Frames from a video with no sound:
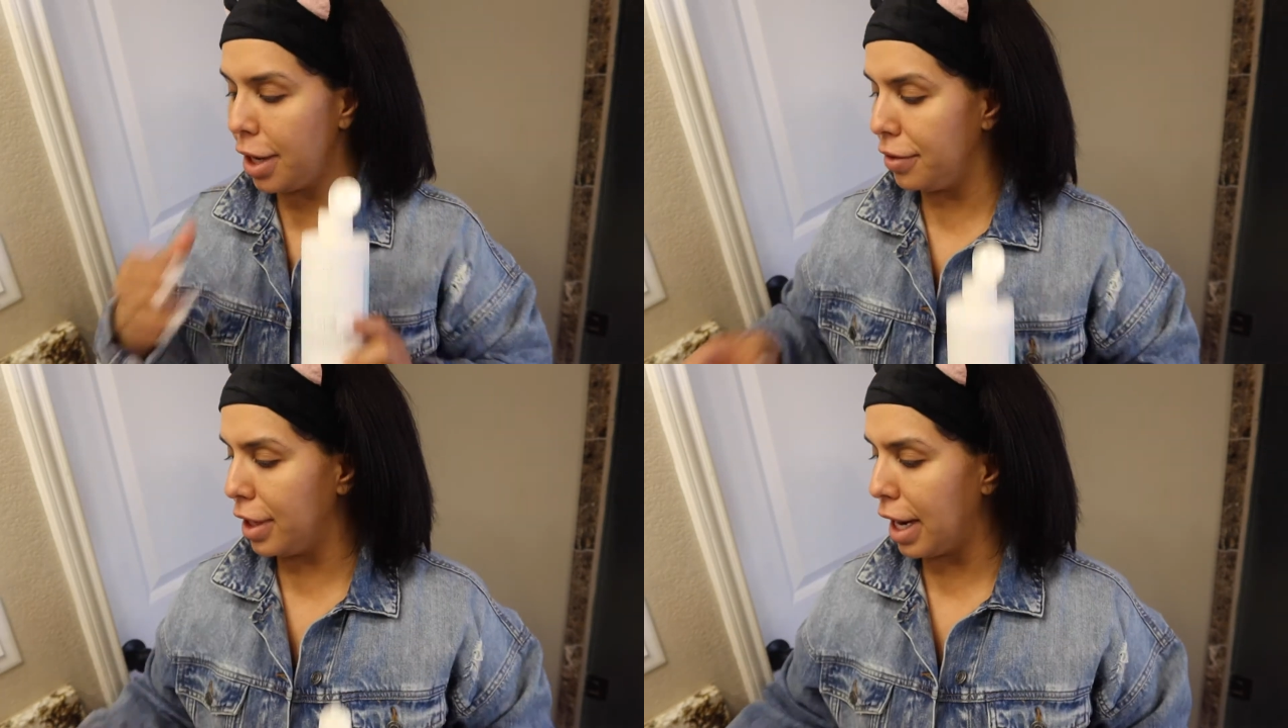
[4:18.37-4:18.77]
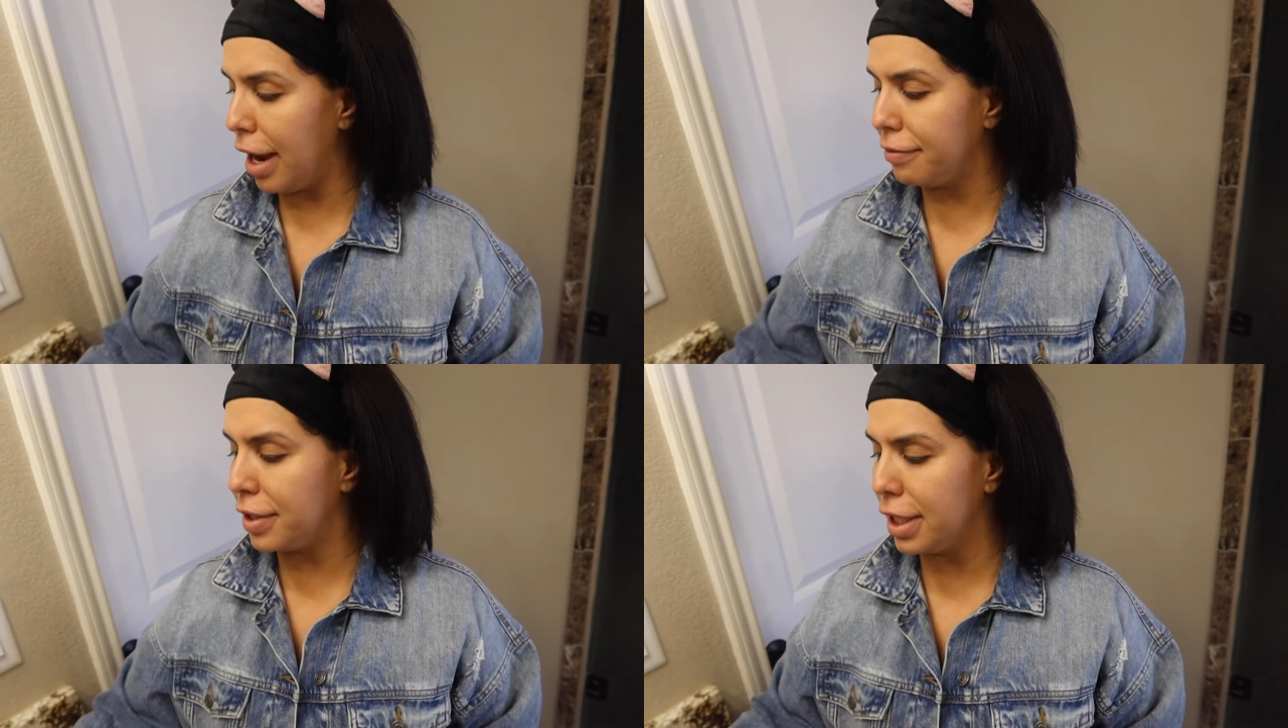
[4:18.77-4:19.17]
and then
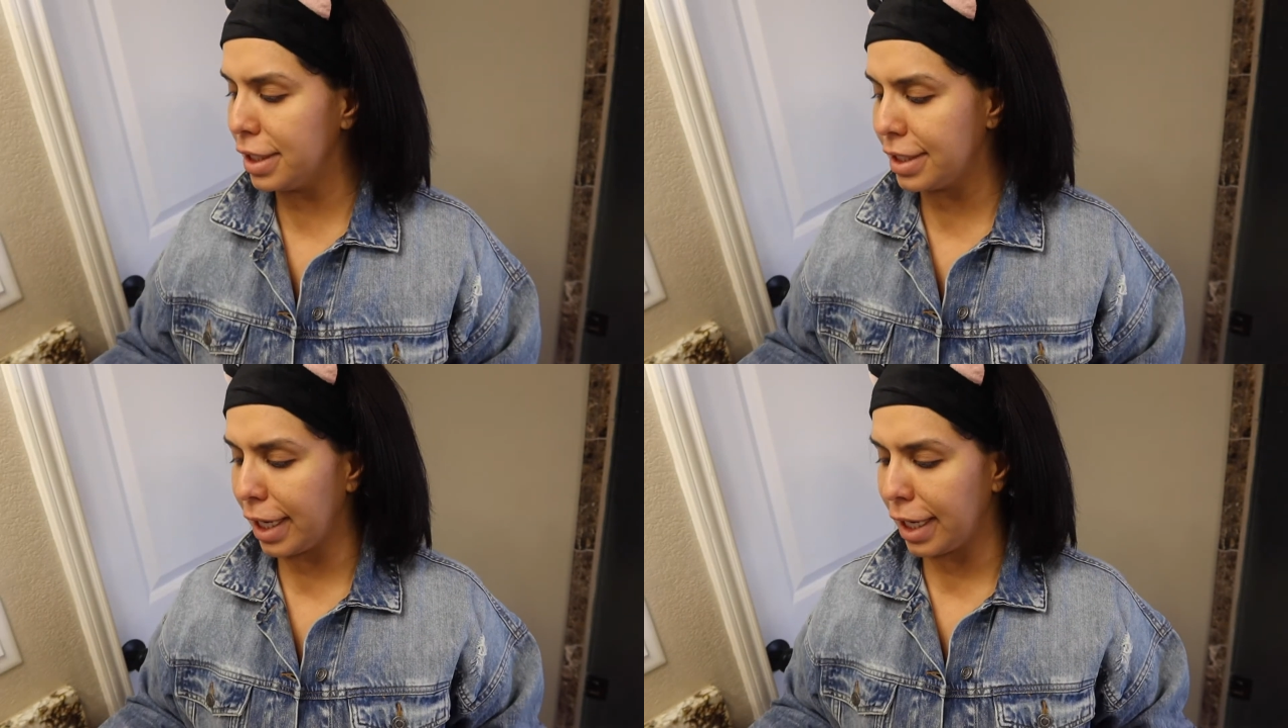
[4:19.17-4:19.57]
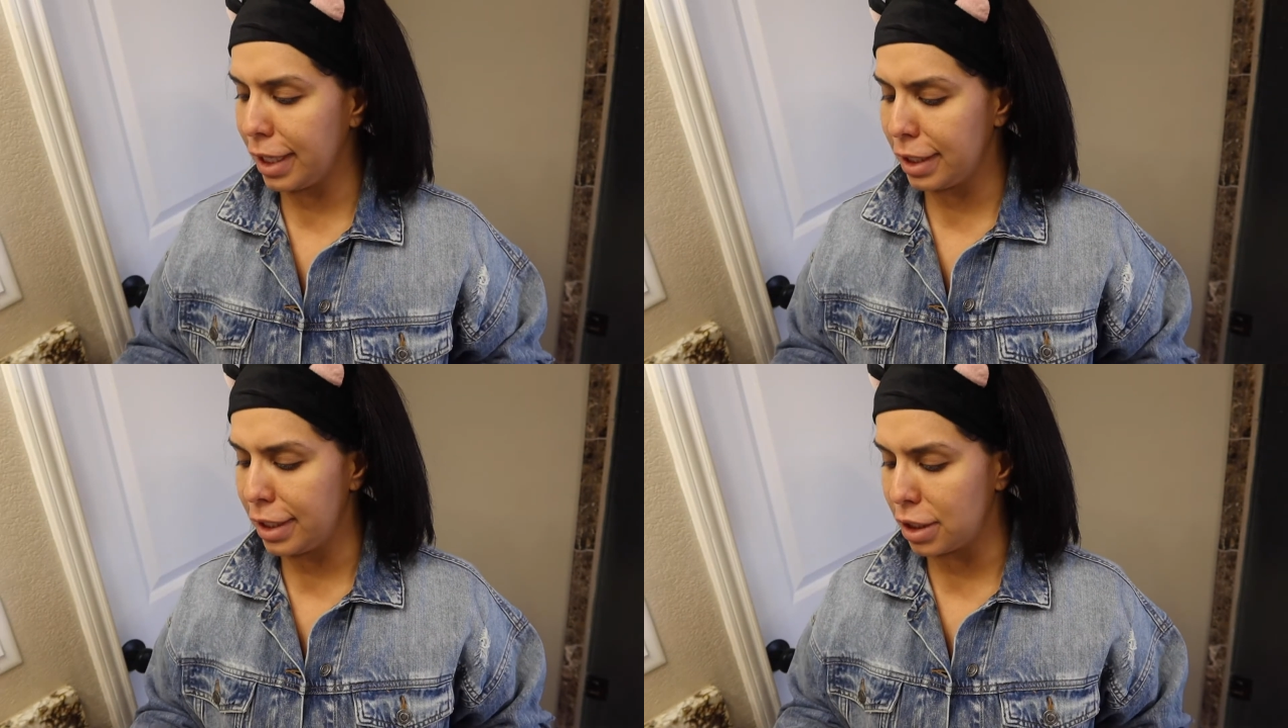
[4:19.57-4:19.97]
I've done a
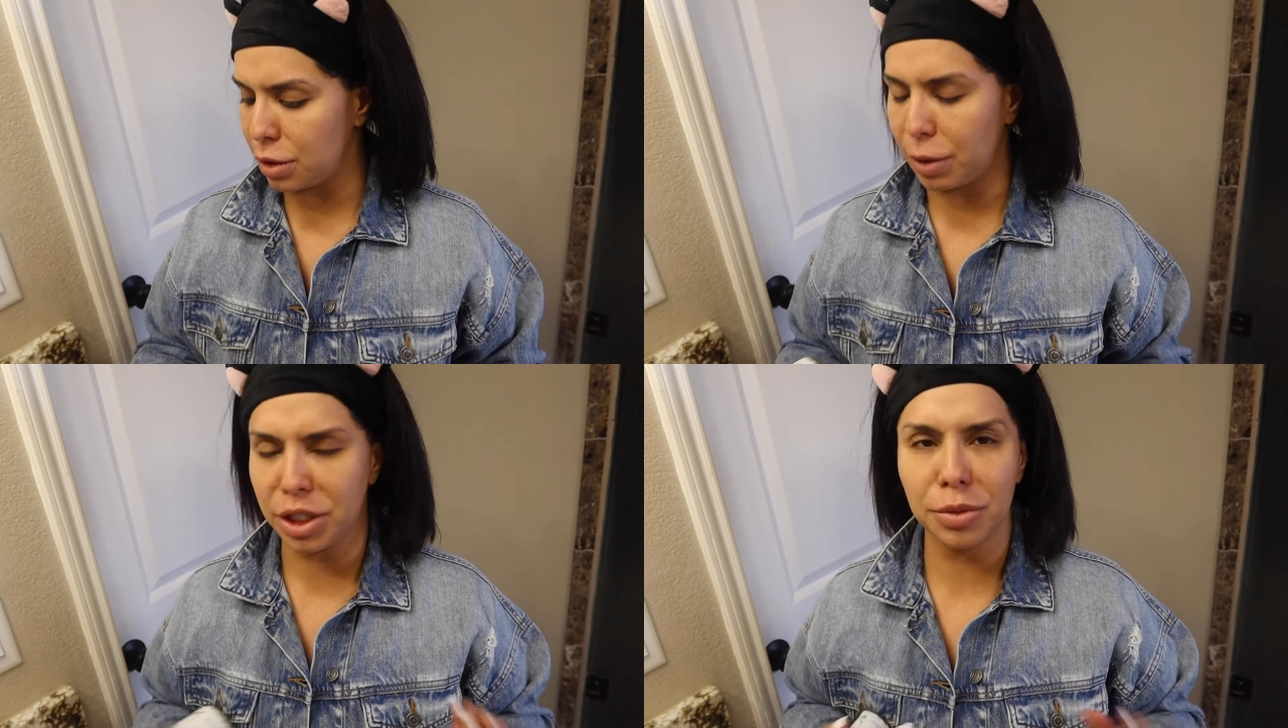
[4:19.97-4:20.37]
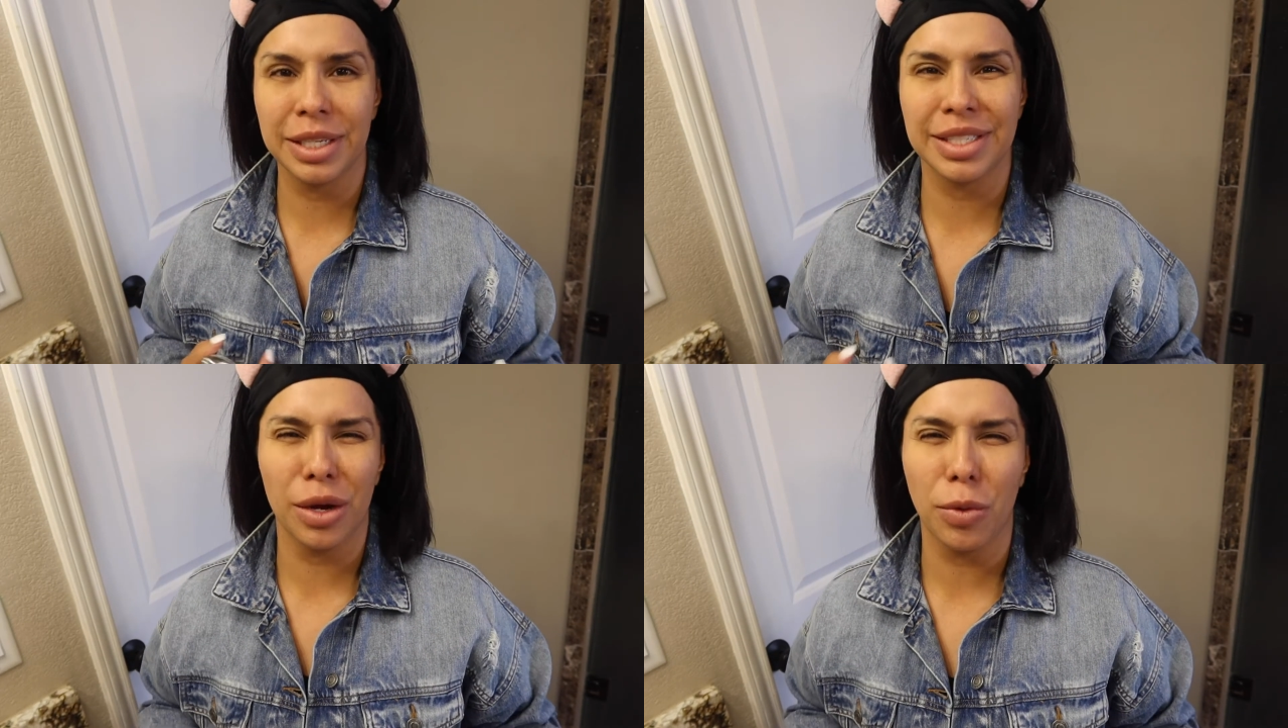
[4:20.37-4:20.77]
second cleanse, especially
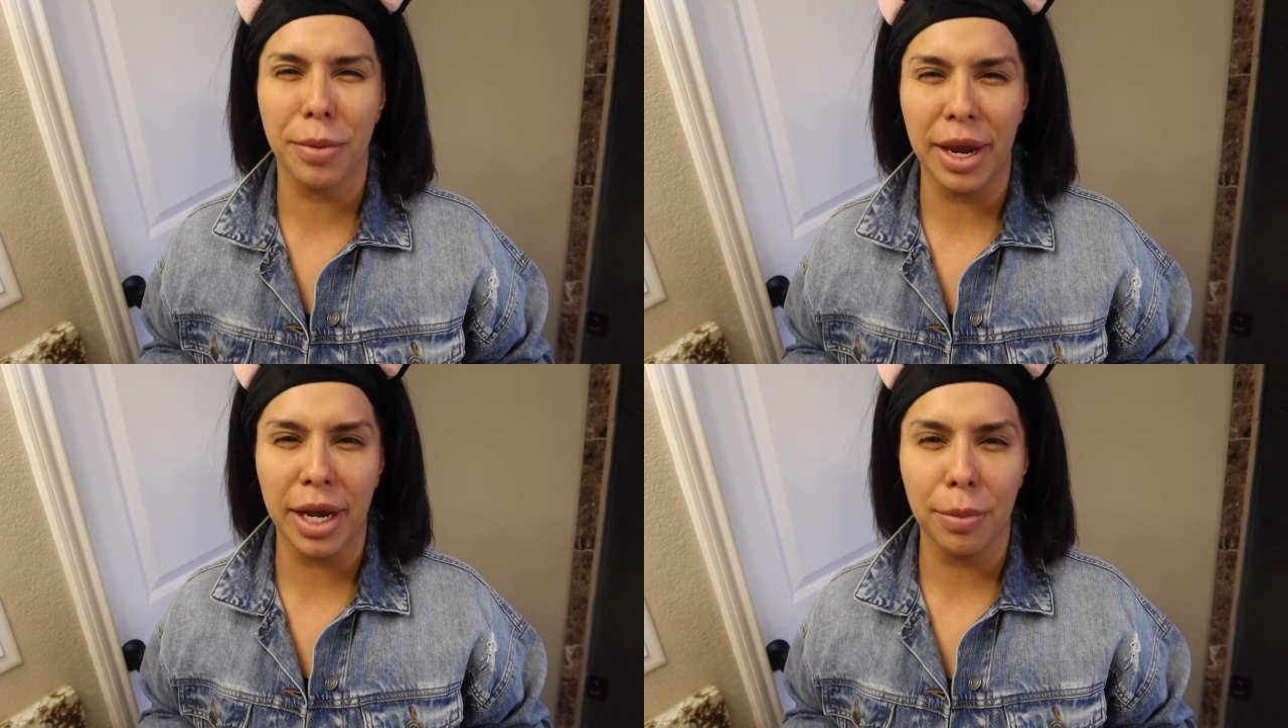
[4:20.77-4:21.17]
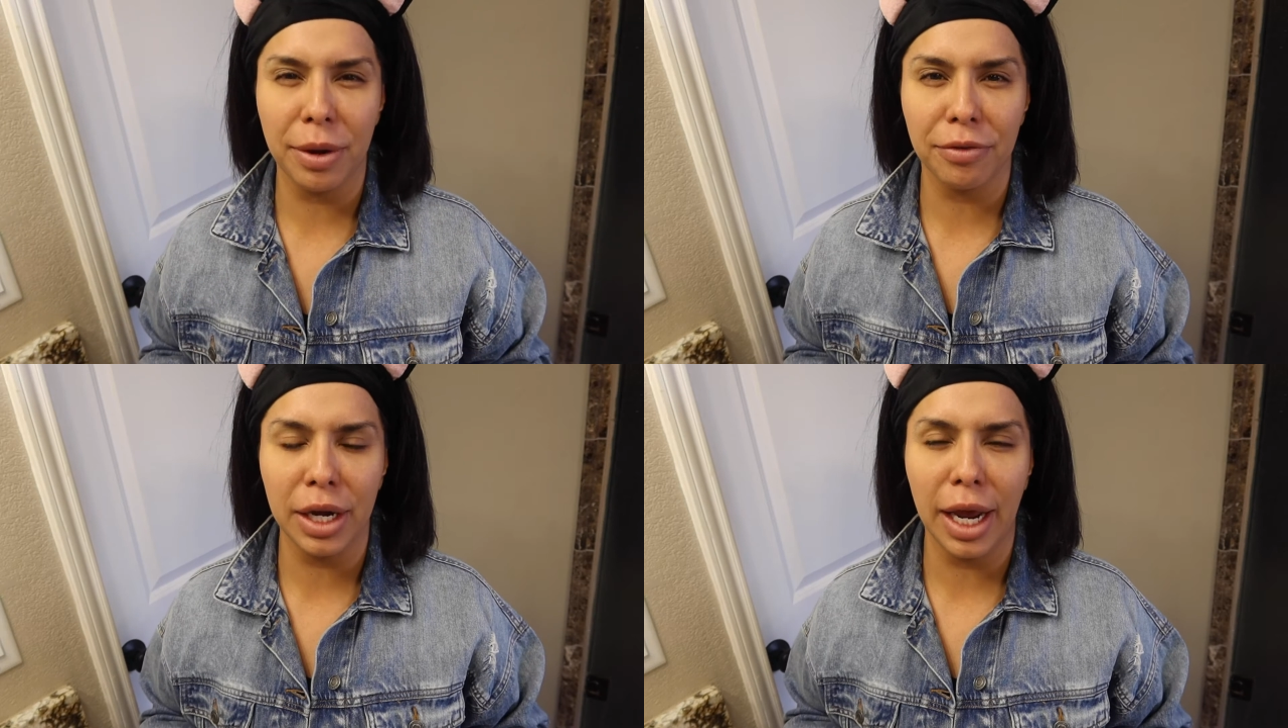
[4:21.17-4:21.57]
because I wear makeup
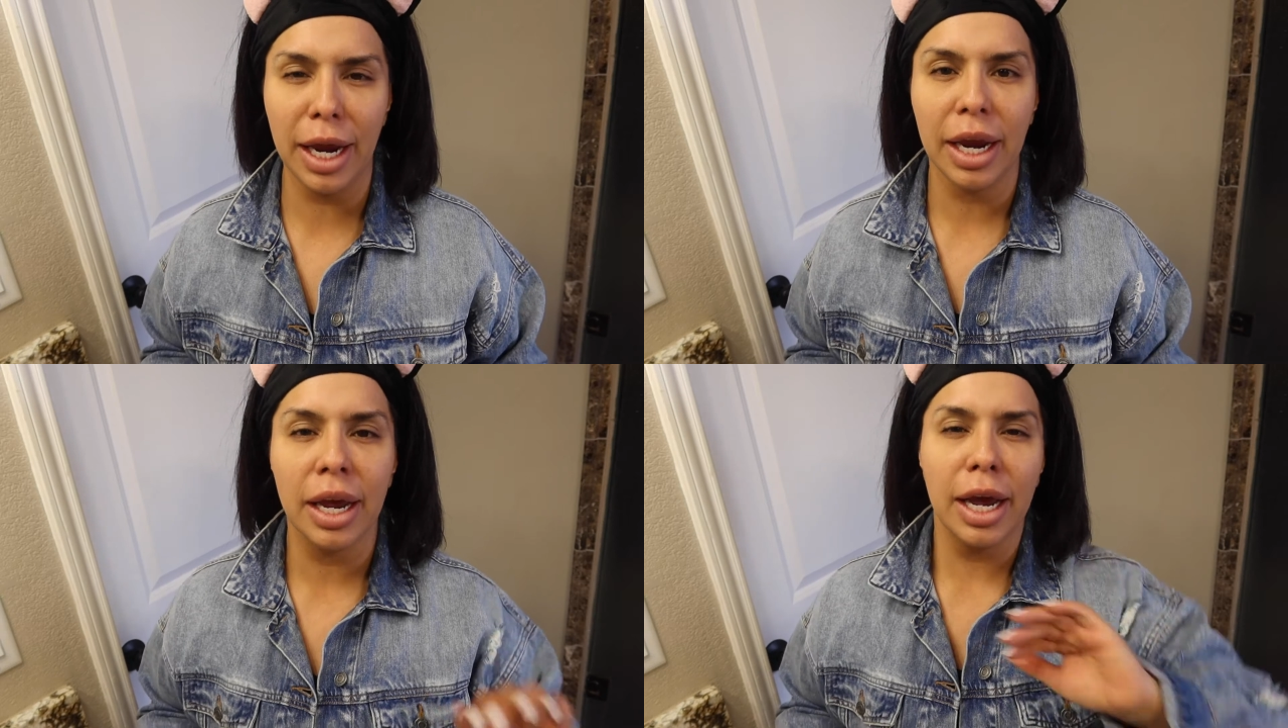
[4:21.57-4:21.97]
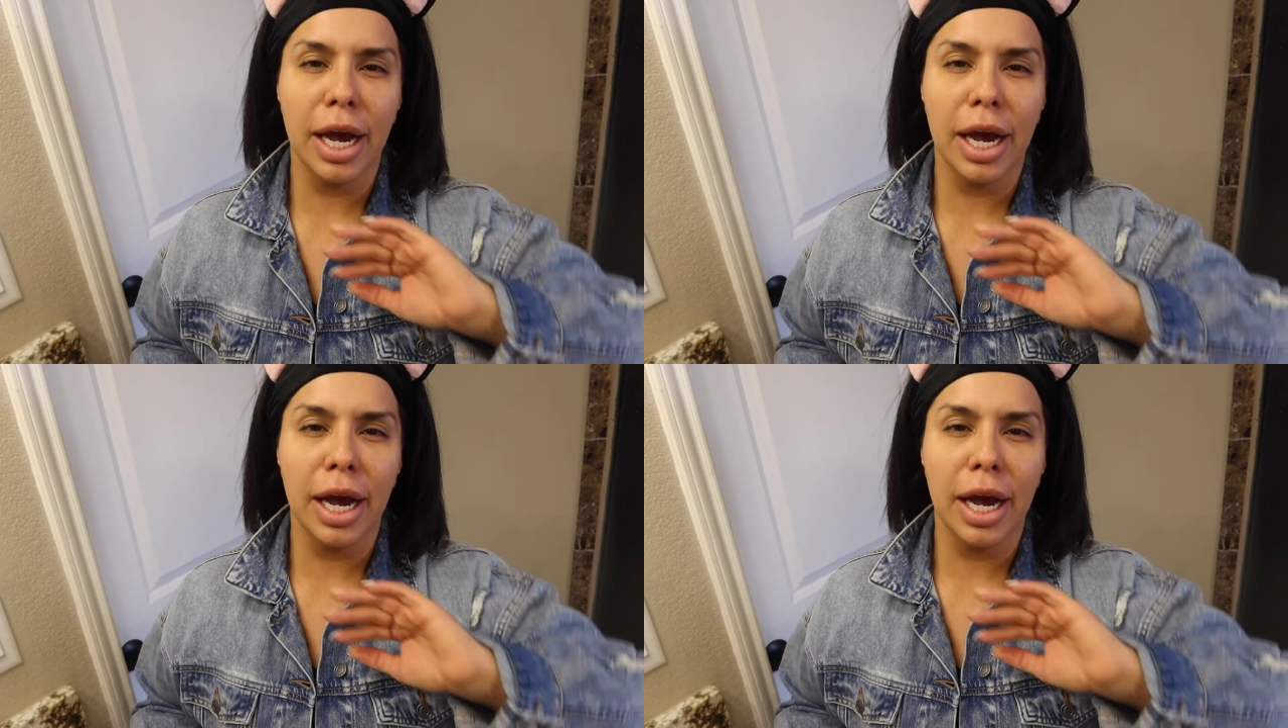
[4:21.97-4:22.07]
every day.